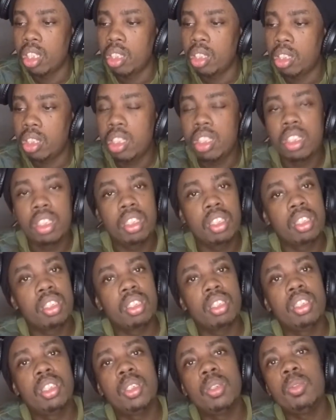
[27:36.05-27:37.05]
This
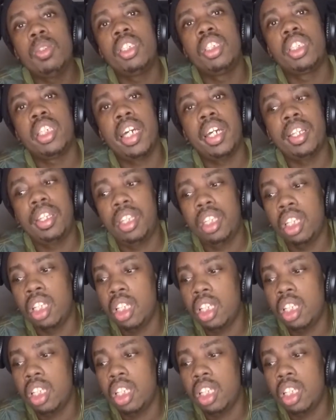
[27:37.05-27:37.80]
suicide thing,